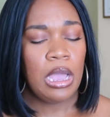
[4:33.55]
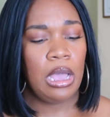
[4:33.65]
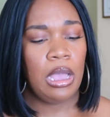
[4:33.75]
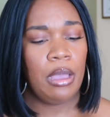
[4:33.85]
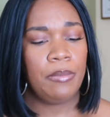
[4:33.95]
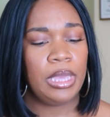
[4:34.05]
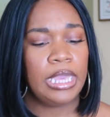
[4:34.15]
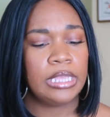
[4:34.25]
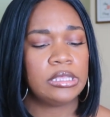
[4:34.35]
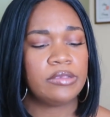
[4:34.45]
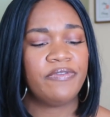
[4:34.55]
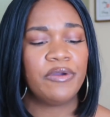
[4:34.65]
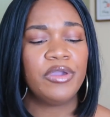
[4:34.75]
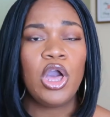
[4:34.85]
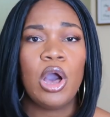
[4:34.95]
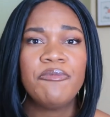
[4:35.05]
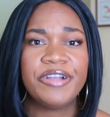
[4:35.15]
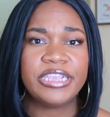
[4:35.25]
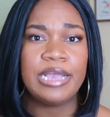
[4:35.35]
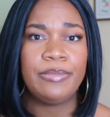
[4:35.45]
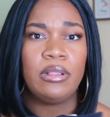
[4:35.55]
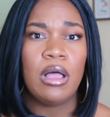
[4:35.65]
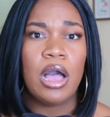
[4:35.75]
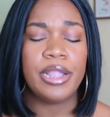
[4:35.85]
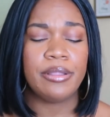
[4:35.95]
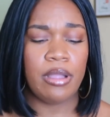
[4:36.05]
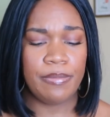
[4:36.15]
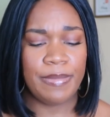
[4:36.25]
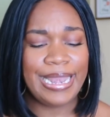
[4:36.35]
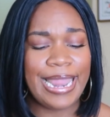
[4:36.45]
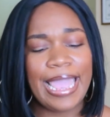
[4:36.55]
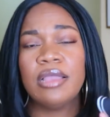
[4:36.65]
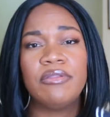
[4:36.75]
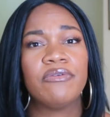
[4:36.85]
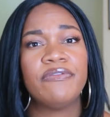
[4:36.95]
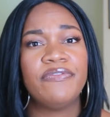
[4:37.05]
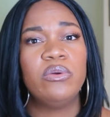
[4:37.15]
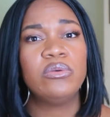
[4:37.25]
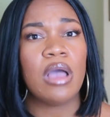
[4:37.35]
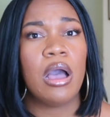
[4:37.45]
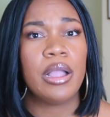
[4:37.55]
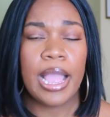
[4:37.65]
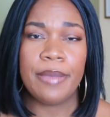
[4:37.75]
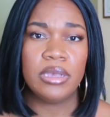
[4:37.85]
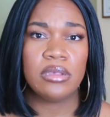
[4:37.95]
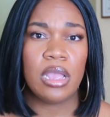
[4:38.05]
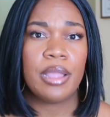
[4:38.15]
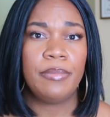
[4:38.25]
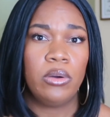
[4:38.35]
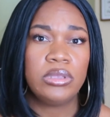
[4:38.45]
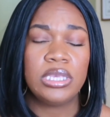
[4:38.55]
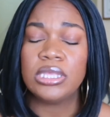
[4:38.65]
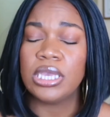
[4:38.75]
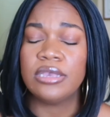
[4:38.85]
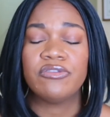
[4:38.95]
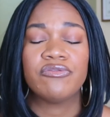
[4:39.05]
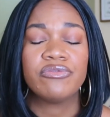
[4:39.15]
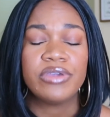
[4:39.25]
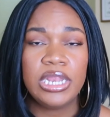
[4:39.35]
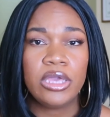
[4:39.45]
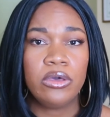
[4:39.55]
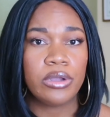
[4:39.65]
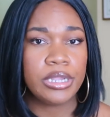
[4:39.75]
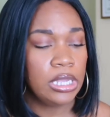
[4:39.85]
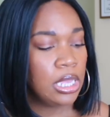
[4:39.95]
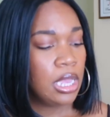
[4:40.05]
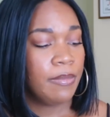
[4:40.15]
It's very comfortable on my leg, and the reviews on Amazon about it is really good.